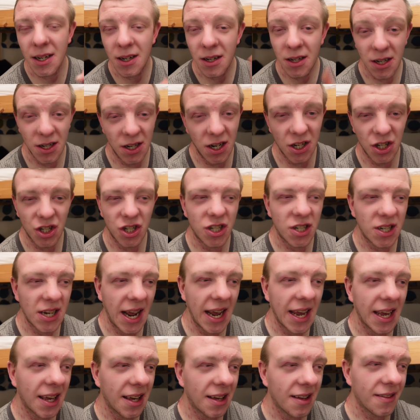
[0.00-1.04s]
Can I just
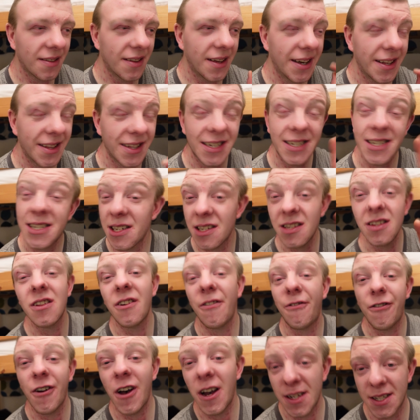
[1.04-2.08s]
say that this isn't the
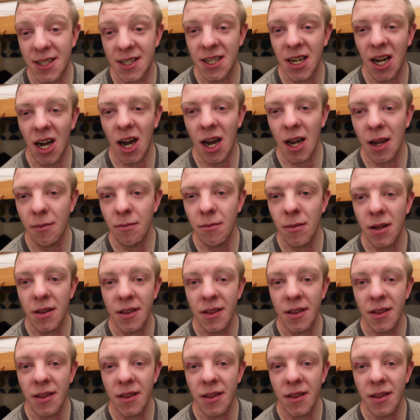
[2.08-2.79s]
first time